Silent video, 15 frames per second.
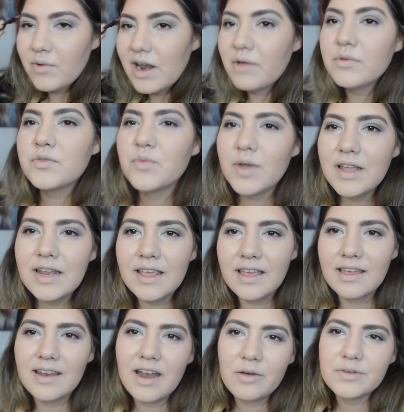when I was reading
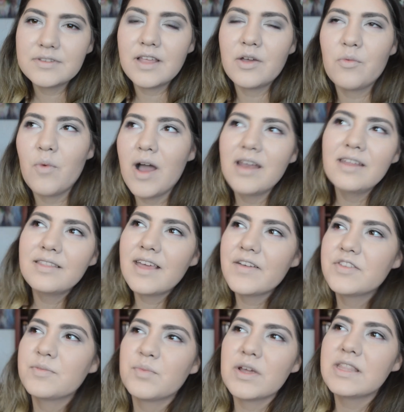it, and I was like, why did they
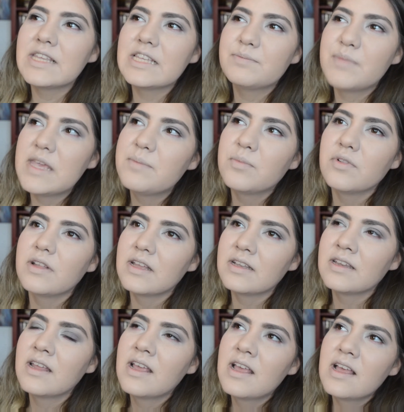have to bring these people
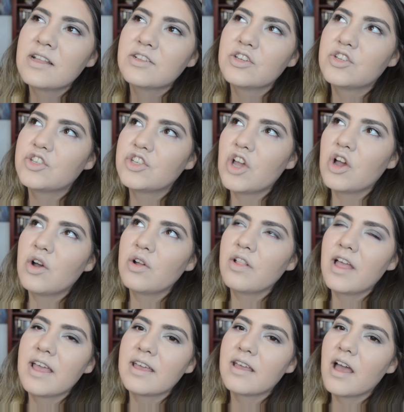in to show,
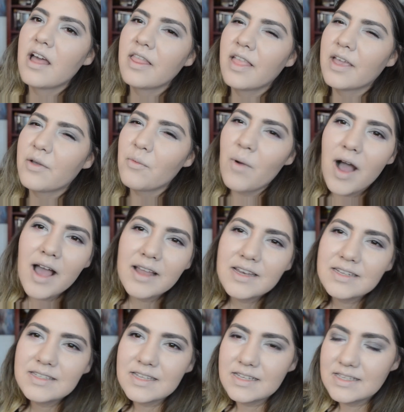like, like why
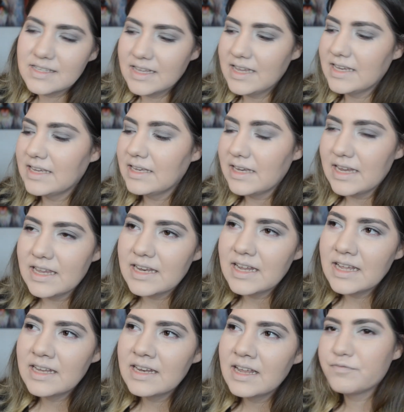is this scene
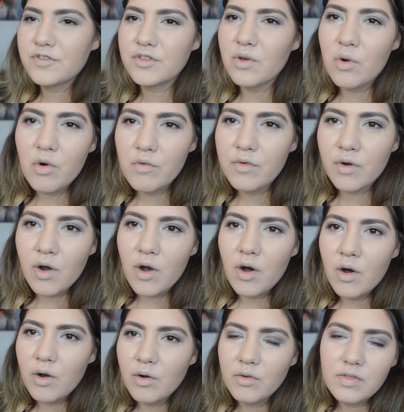needed for the
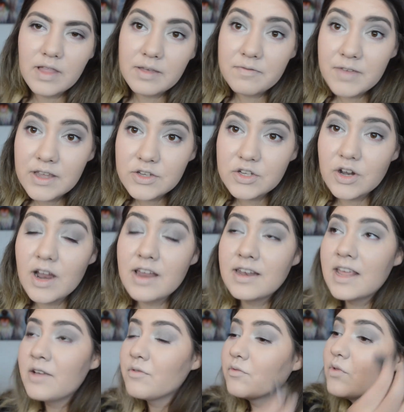overall like picture? And
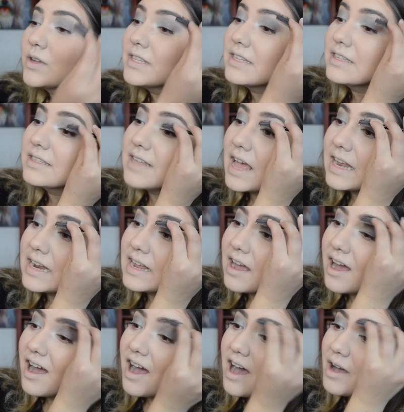it was setting
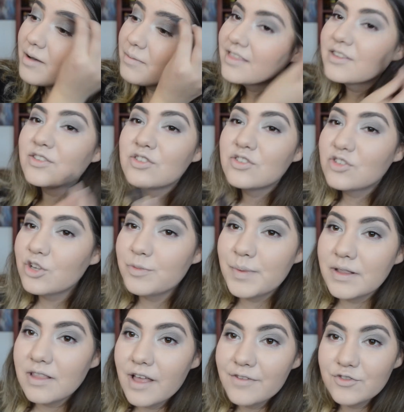up the
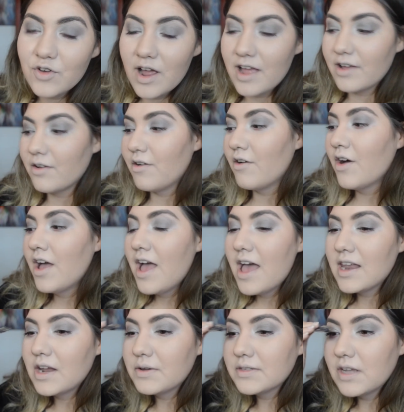stupid love triangle,
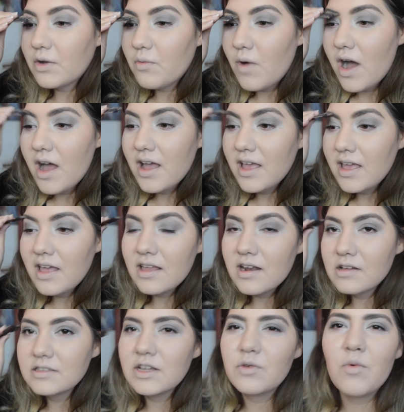and I was like, why? And I
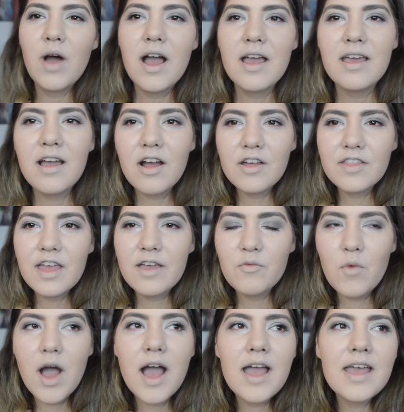was like, why are they?
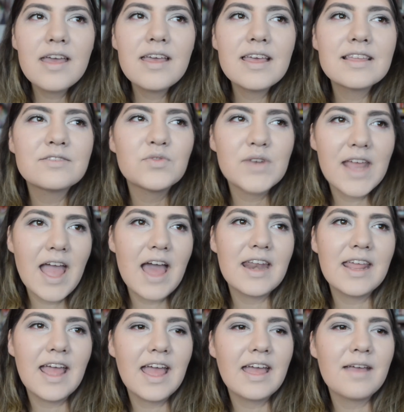Why is Renée
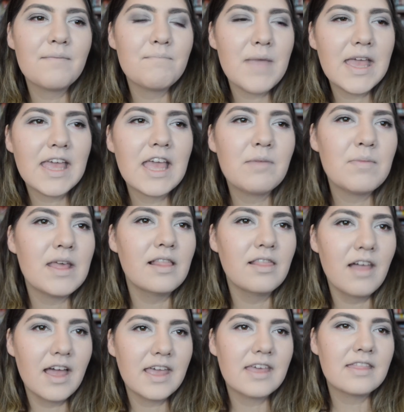Ahdieh making me
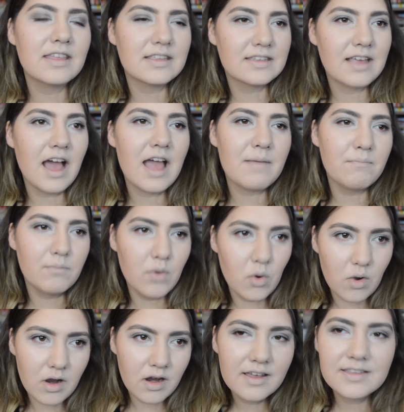like this guy
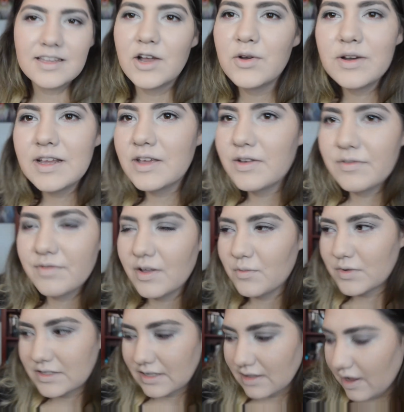more? Because I already like
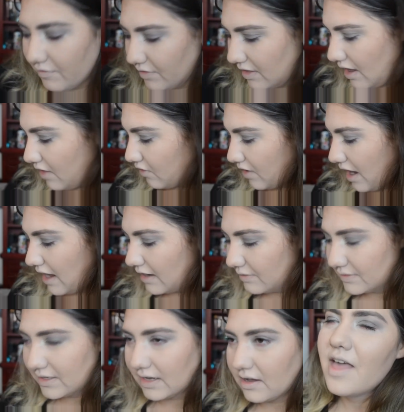was in love with the other guy. And I
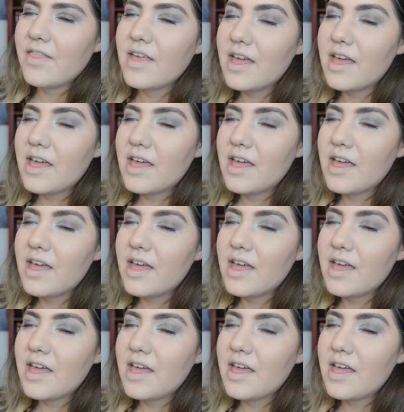was like, and